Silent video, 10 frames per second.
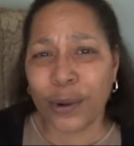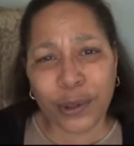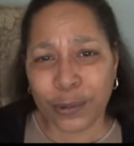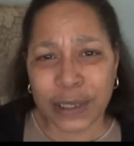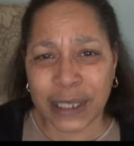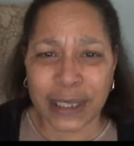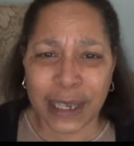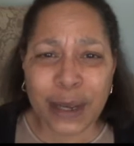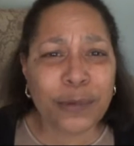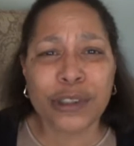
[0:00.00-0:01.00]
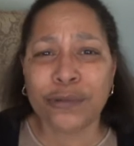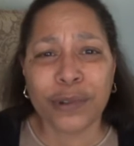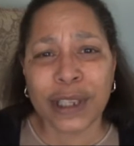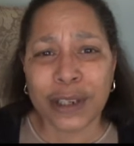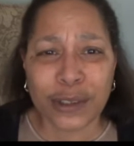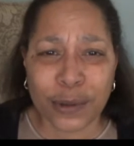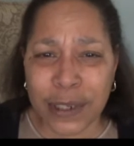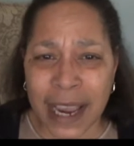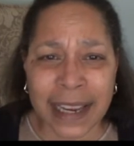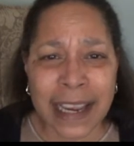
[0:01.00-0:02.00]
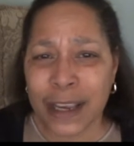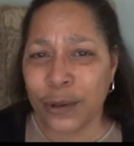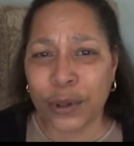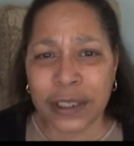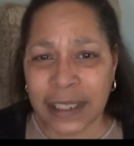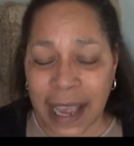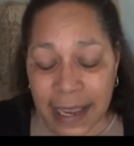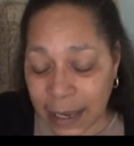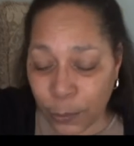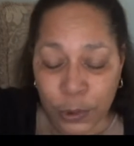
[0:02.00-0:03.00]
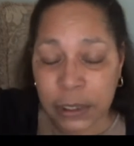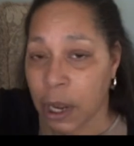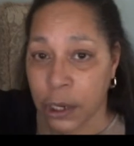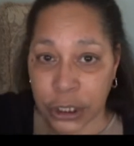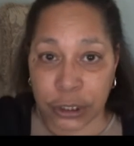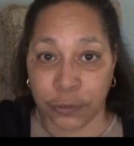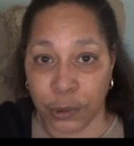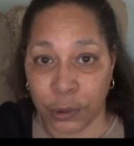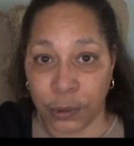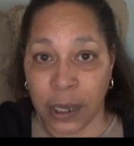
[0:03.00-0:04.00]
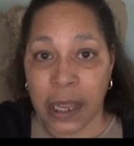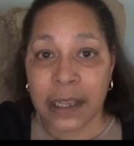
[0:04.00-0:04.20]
Oh no, it didn't. It was screwed in there so tight, it wouldn't unscrew.